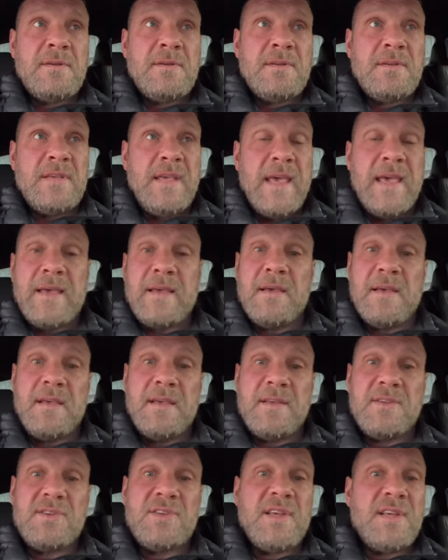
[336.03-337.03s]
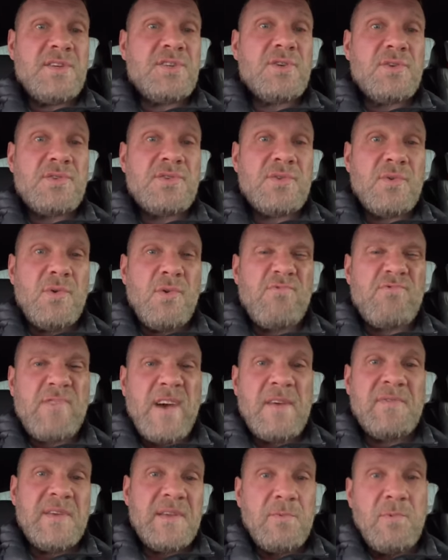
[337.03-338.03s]
yeah, it should sort of
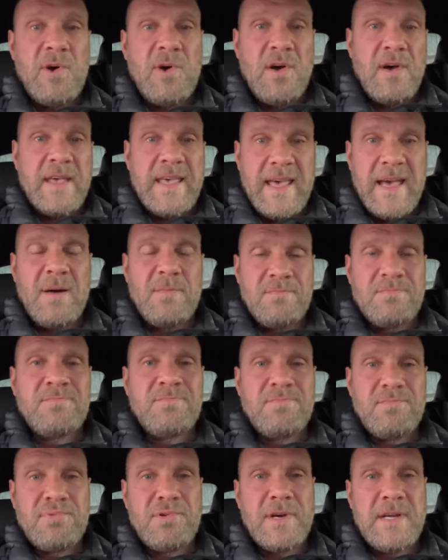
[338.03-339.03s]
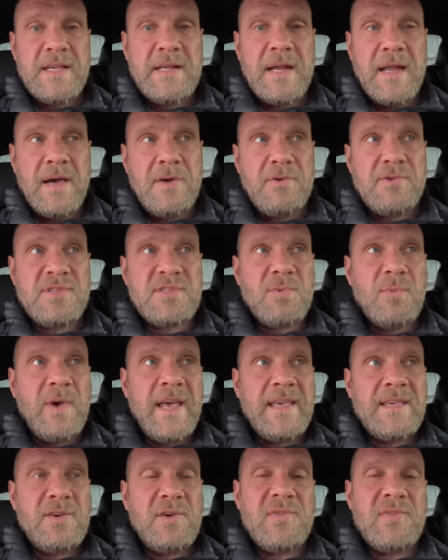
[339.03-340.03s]
roughly work out pretty close to
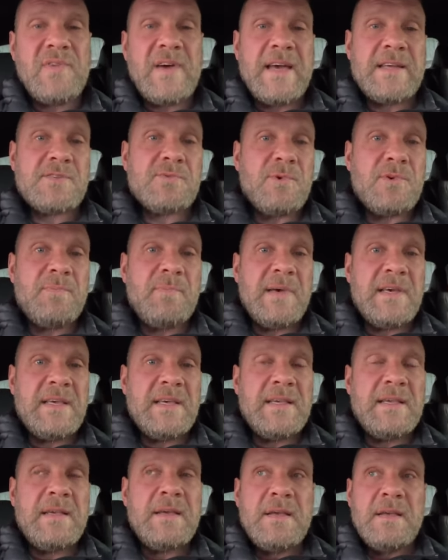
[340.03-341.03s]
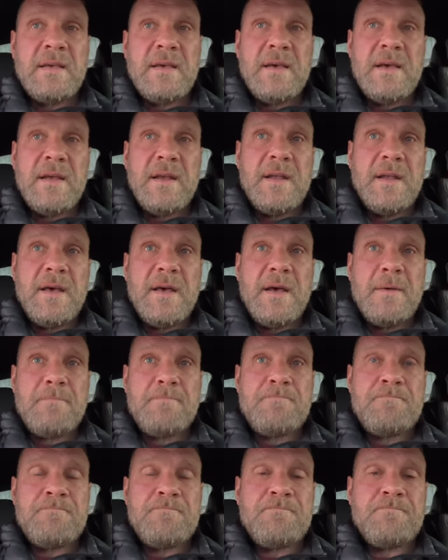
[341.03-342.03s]
where your fats would be.
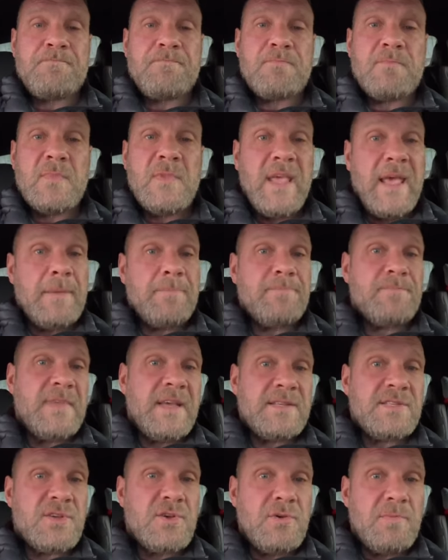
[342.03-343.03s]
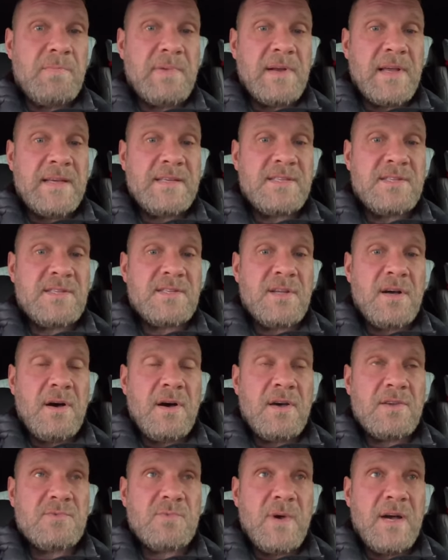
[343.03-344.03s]
And yeah, that's a good place to
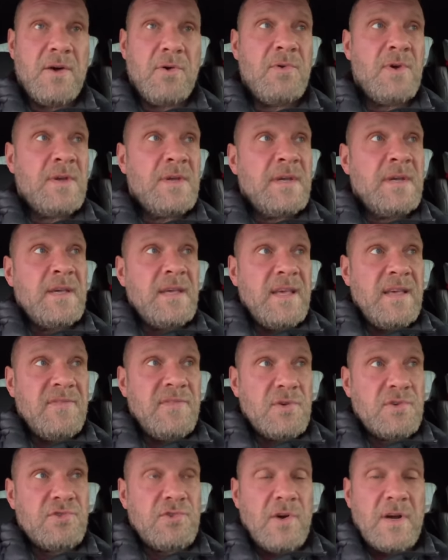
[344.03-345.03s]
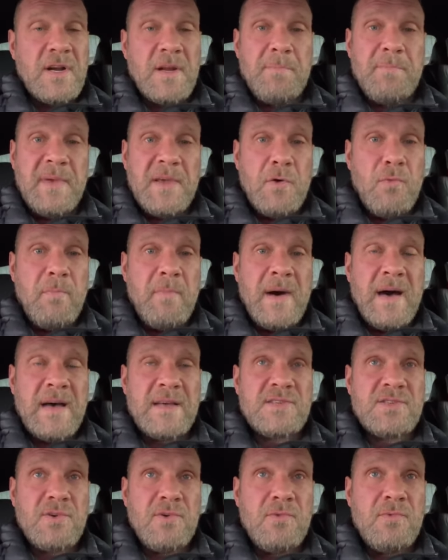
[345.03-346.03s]
start as well. If you're trying to build
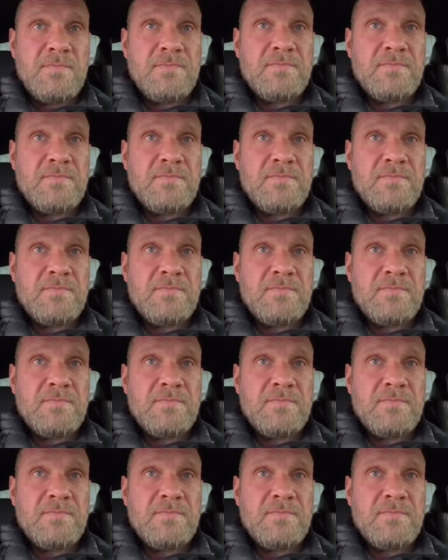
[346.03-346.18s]
muscle,